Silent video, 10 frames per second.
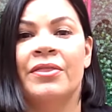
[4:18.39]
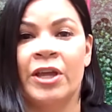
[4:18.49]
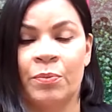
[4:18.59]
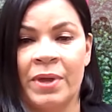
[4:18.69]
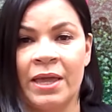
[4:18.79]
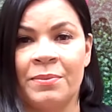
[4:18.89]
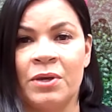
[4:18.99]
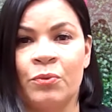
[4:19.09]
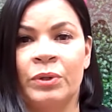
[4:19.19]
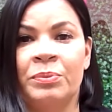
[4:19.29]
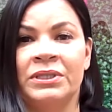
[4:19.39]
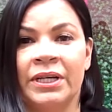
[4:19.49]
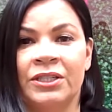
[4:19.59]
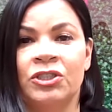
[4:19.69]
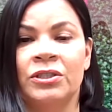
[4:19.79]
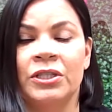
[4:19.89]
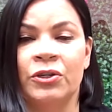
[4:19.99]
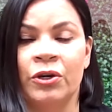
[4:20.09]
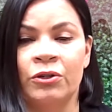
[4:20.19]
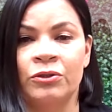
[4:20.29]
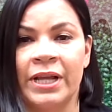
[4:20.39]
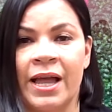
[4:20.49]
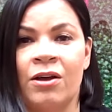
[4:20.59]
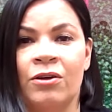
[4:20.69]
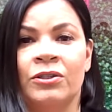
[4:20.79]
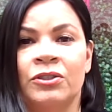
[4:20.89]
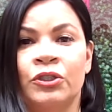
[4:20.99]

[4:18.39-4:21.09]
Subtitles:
their payment would potentially go down